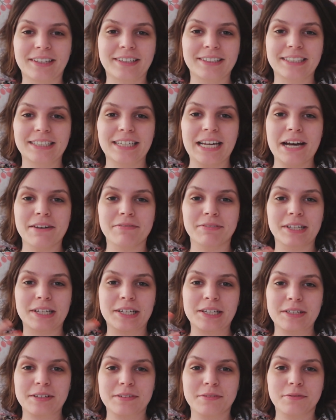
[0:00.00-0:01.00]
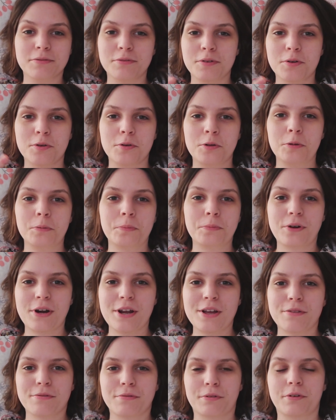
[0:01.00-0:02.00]
I didn't have like a vocal
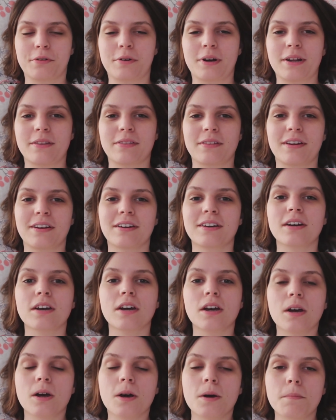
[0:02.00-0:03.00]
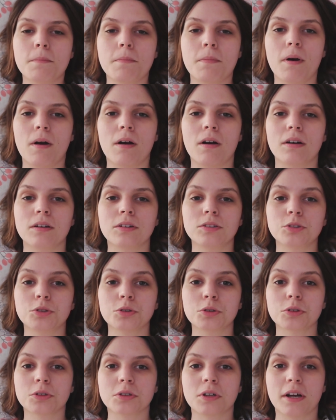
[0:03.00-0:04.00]
breakthrough or anything, but
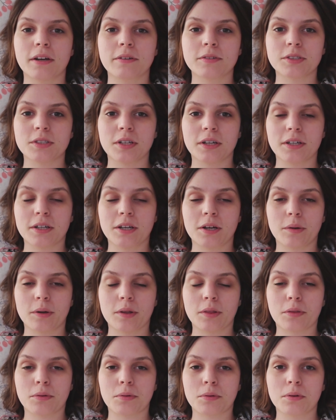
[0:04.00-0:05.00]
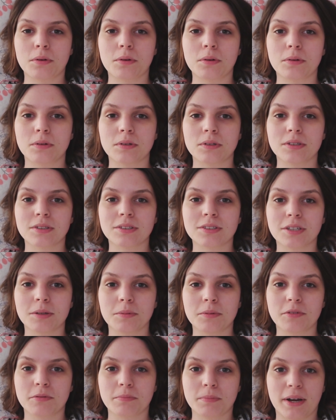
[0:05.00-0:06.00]
George and I have started going through
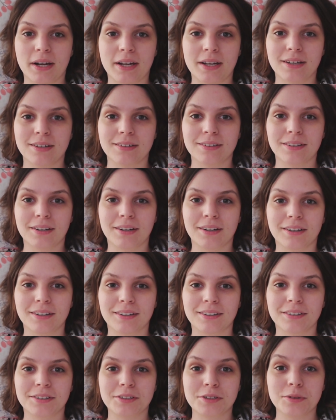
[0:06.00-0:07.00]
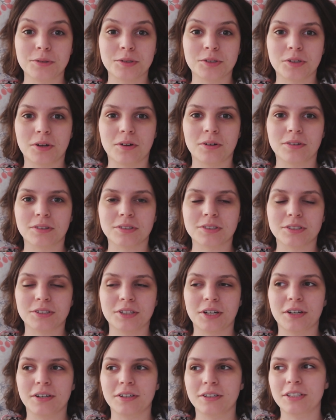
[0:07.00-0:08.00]
some of my new songs,
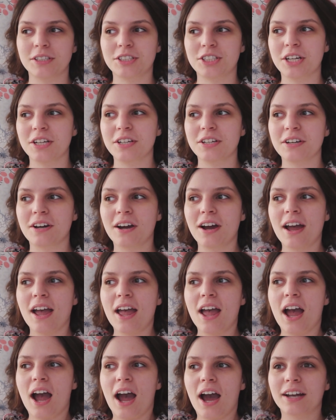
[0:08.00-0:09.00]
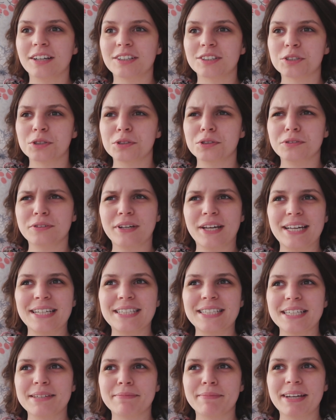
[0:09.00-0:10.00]
Dirt and Agenda, and it's sort of
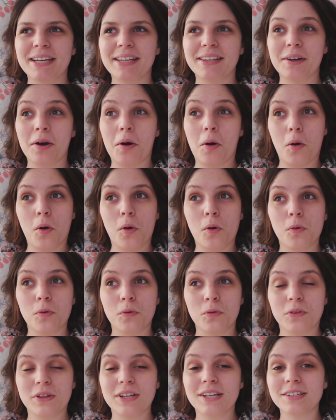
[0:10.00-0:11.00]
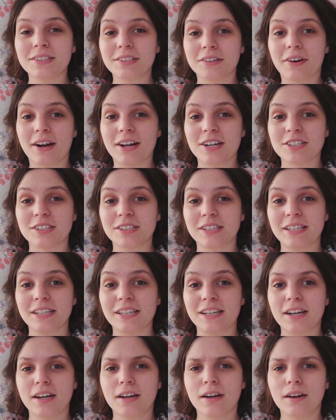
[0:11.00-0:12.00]
hitting me that, oh, these are
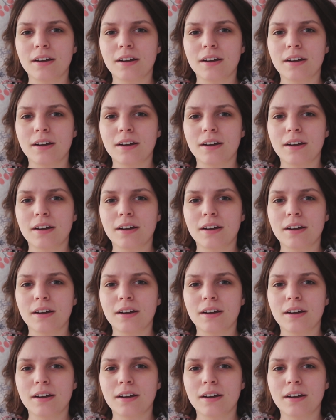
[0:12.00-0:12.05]
actually,